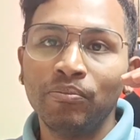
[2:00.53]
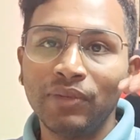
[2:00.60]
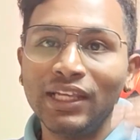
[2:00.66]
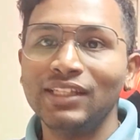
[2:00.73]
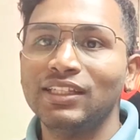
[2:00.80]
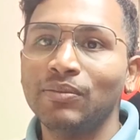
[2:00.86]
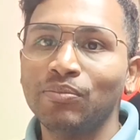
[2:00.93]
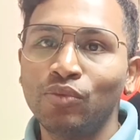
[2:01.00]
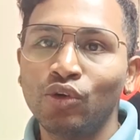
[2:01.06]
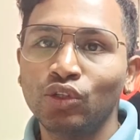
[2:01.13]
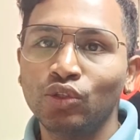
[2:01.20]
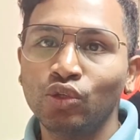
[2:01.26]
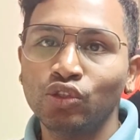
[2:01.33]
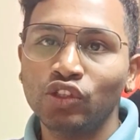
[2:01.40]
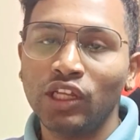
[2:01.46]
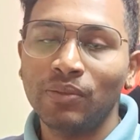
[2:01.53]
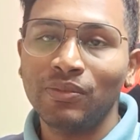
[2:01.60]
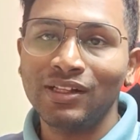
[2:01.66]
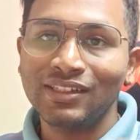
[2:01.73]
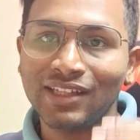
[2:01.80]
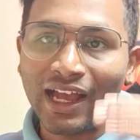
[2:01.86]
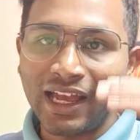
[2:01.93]
Please import those
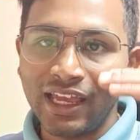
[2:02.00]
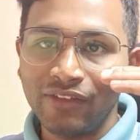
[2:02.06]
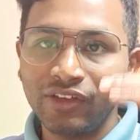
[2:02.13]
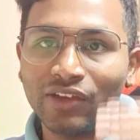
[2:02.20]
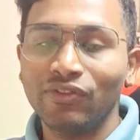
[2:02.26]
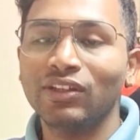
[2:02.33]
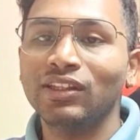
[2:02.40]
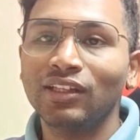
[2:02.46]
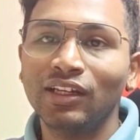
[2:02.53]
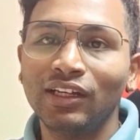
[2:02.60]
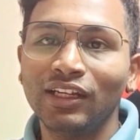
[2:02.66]
tables. I have given the